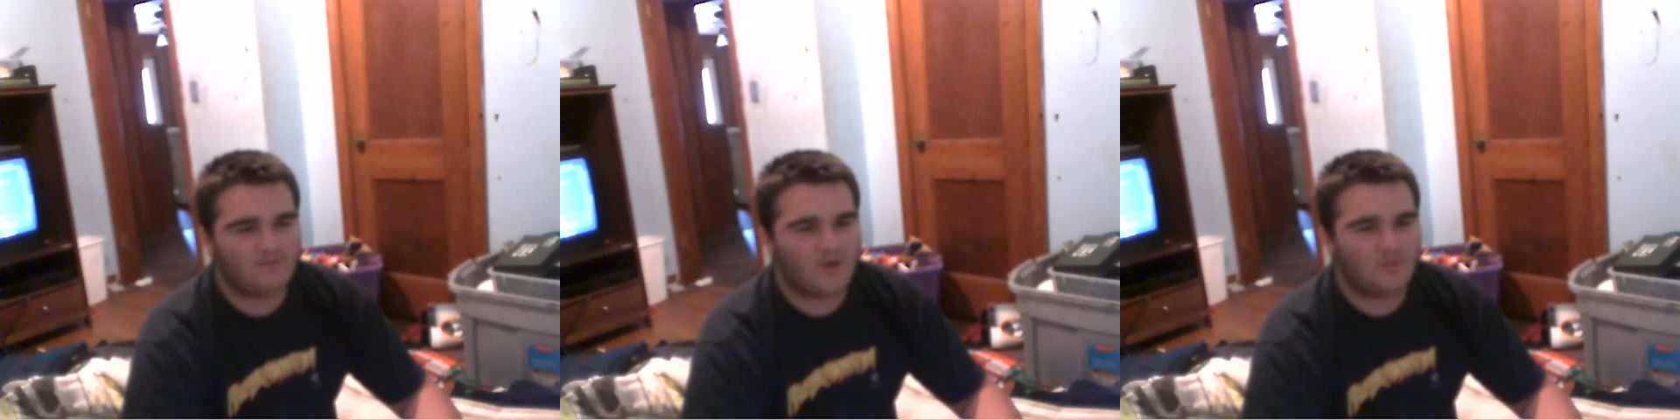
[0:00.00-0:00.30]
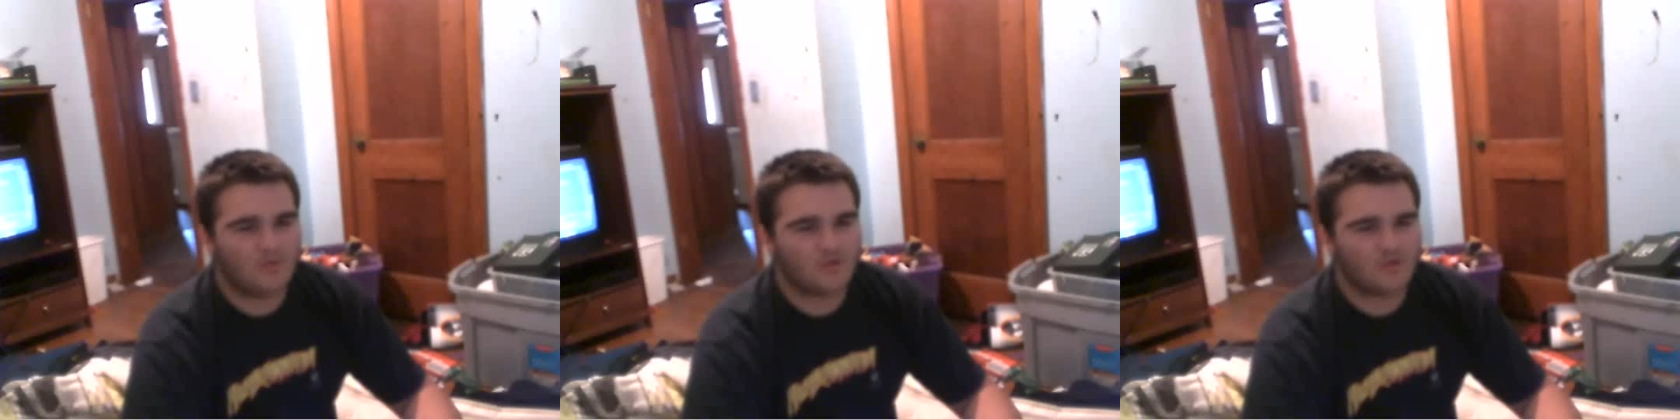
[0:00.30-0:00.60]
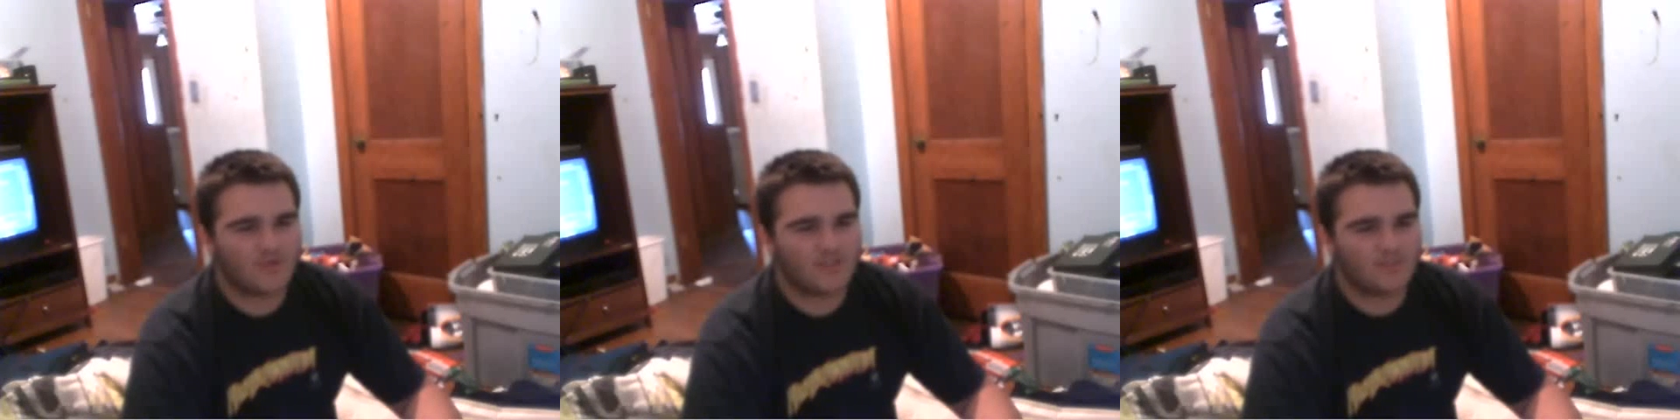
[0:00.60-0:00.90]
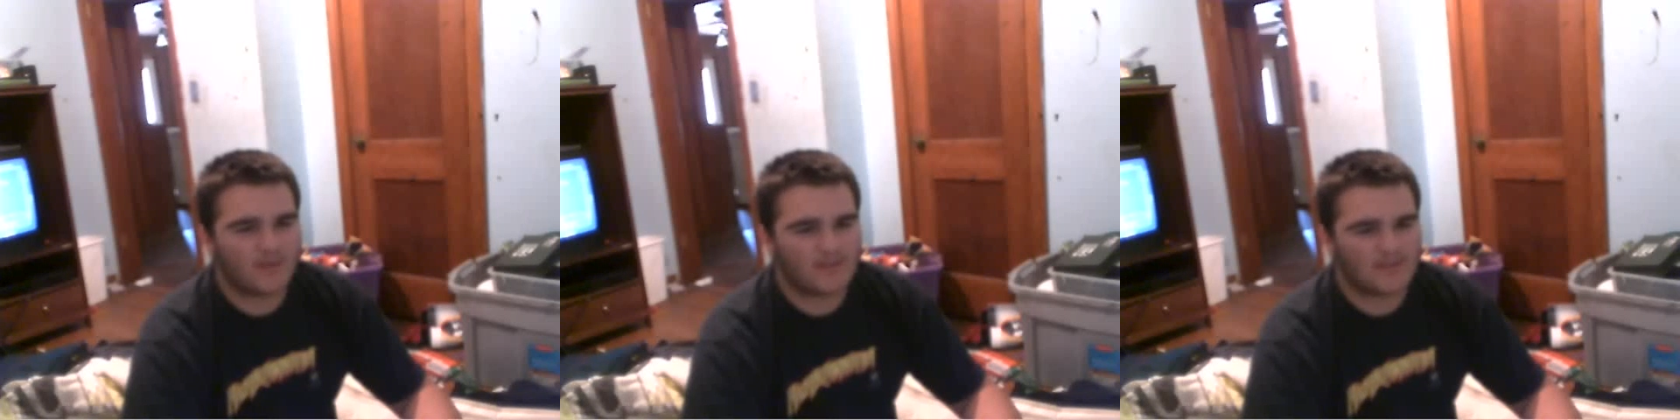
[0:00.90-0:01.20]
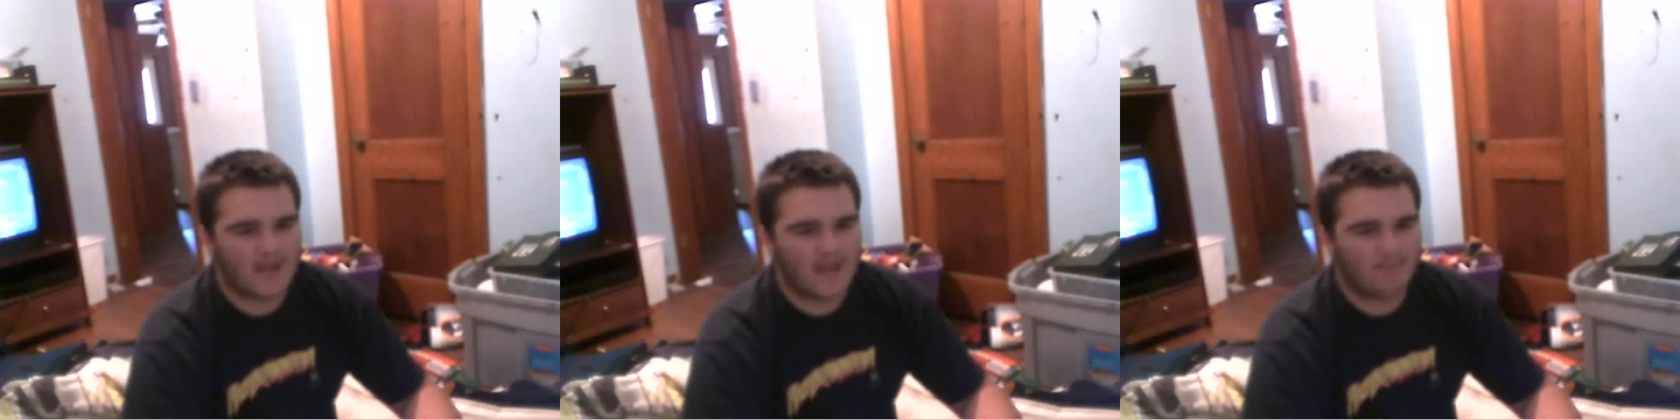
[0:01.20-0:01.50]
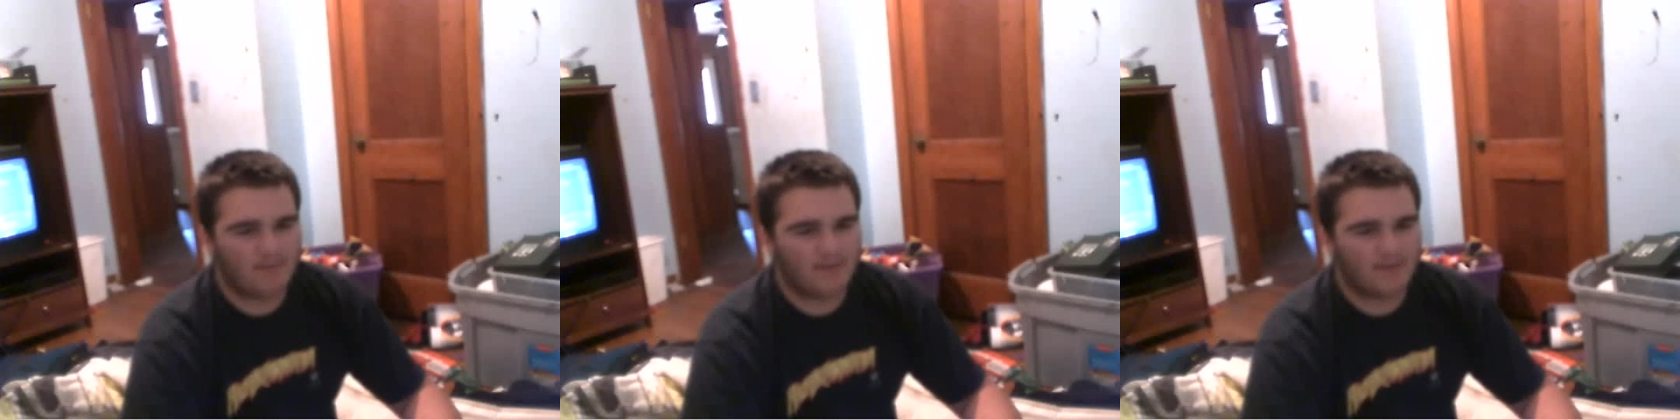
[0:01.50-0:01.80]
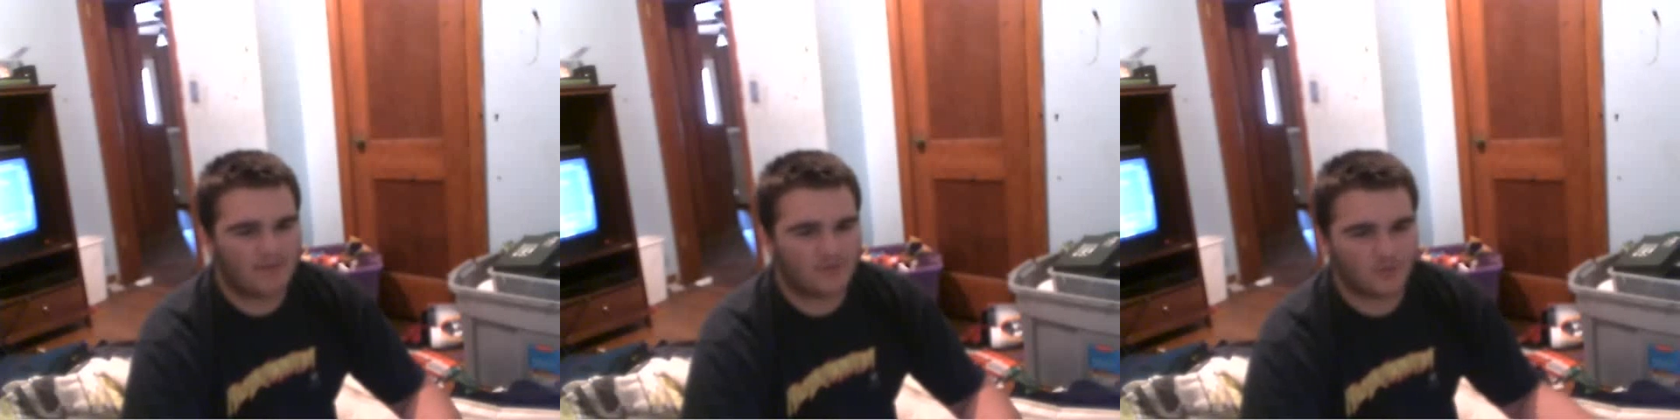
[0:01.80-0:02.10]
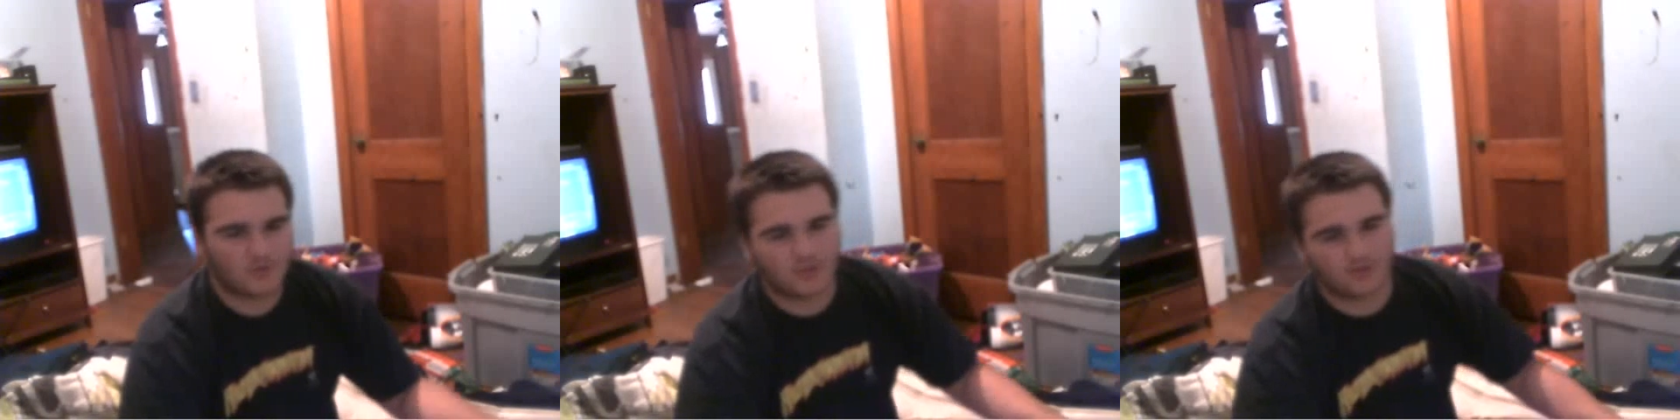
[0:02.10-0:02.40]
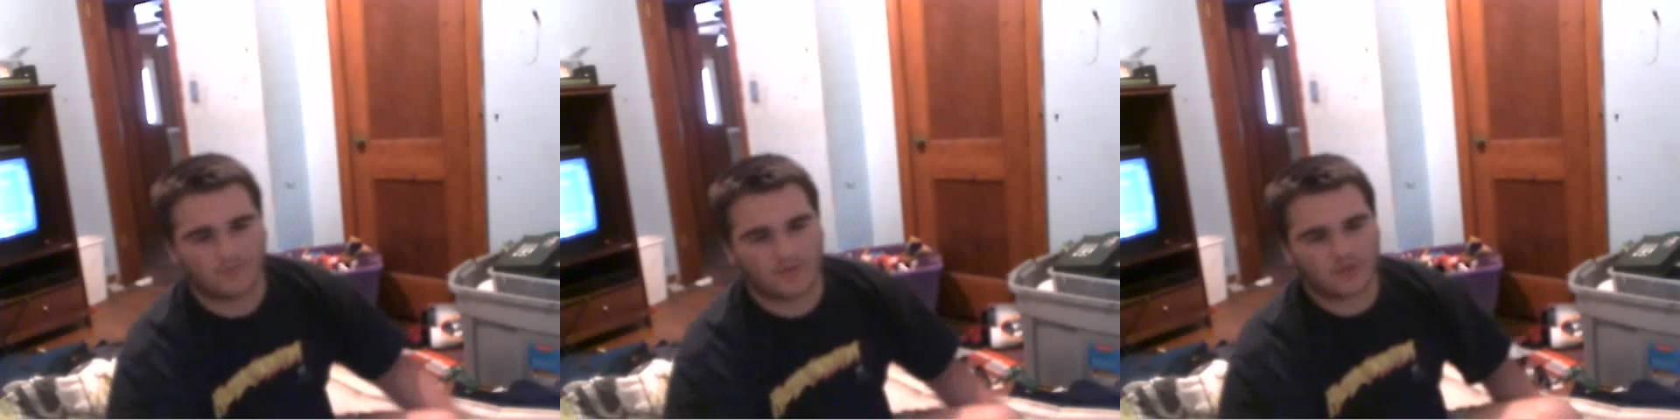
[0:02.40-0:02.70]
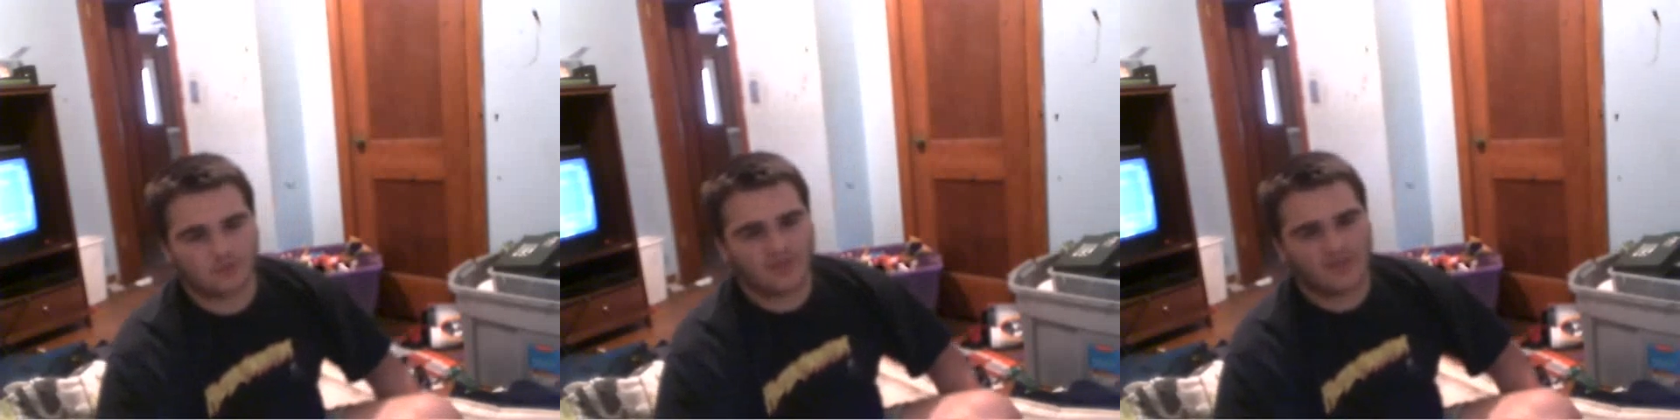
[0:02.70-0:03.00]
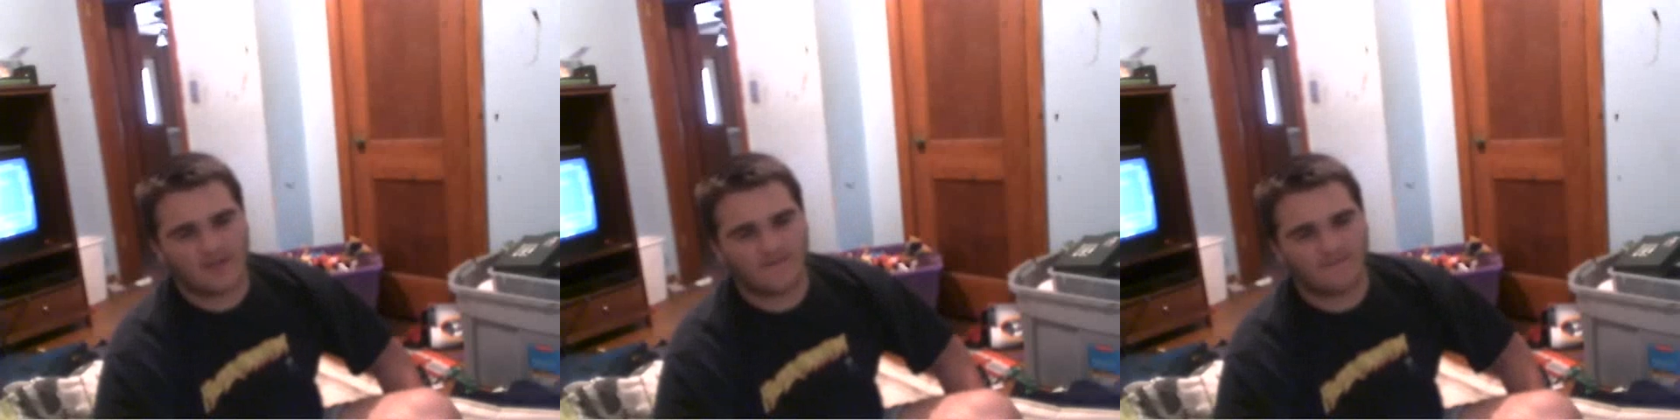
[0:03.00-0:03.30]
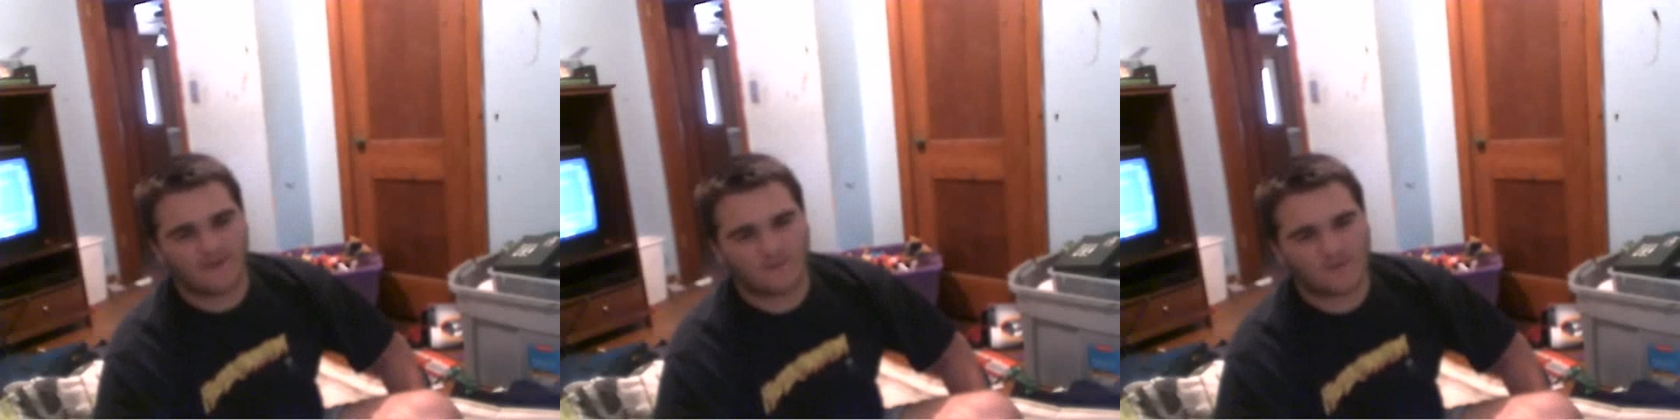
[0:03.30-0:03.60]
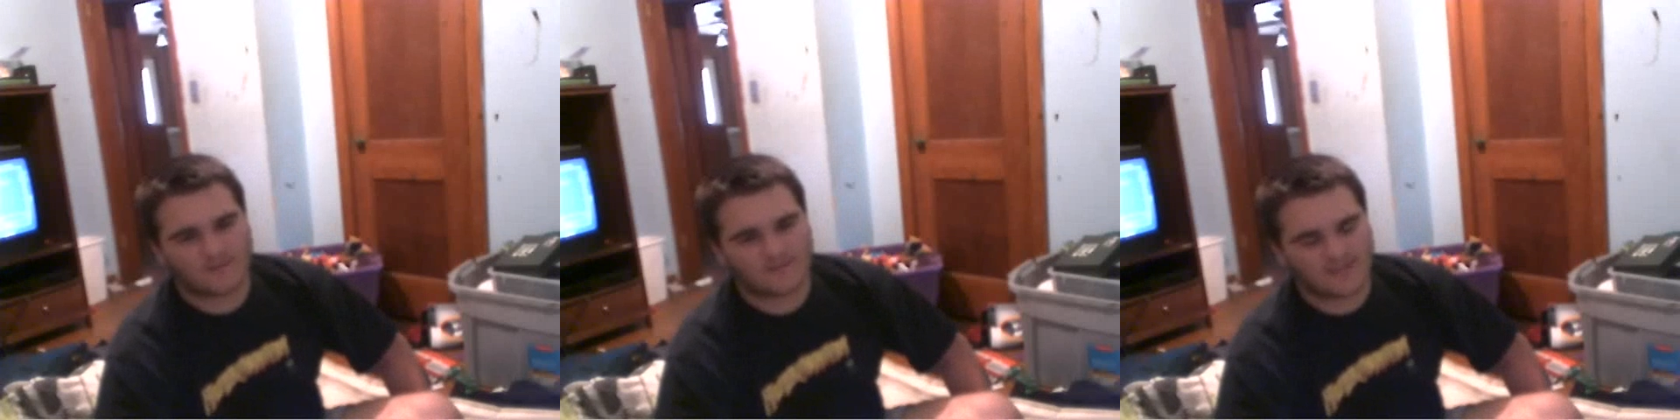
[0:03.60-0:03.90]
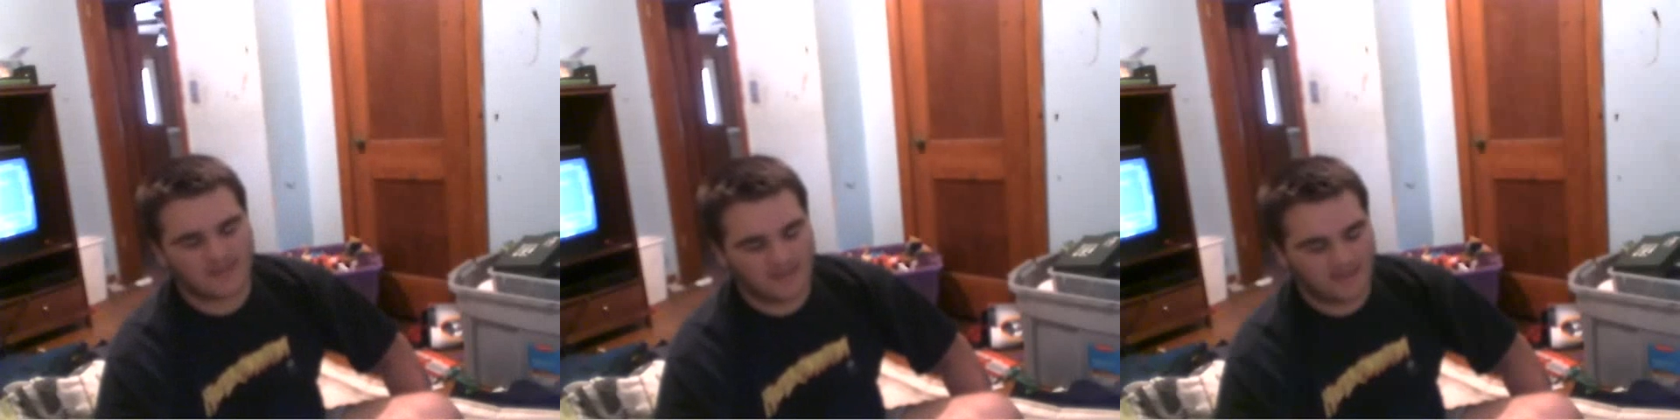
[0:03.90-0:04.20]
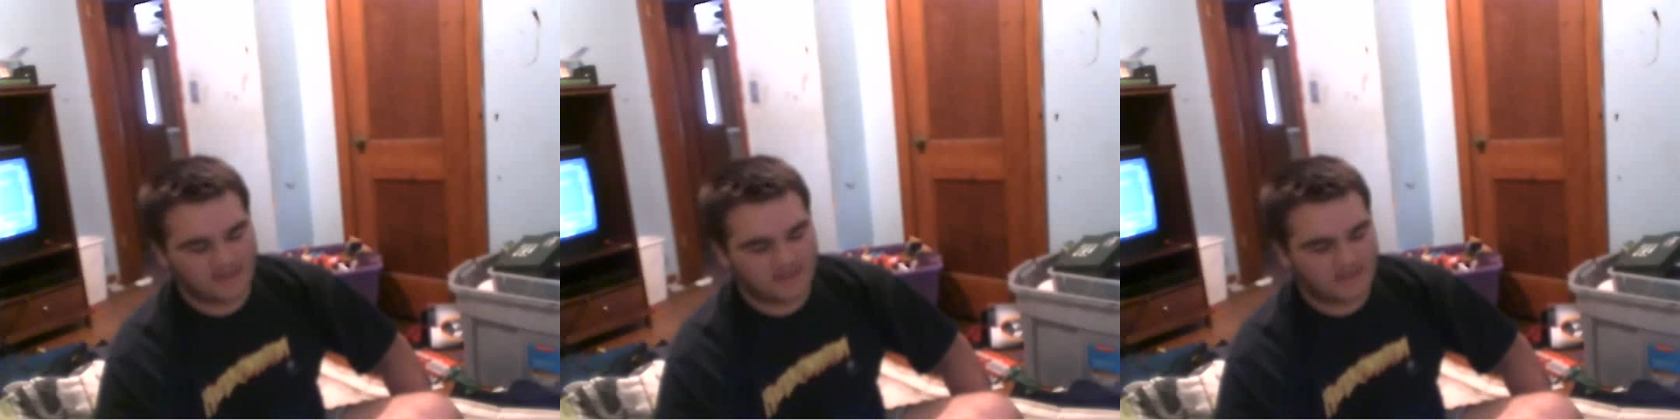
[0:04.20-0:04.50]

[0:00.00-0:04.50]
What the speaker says: What would you expect to happen to Shelton Benjamin if he went to TNA?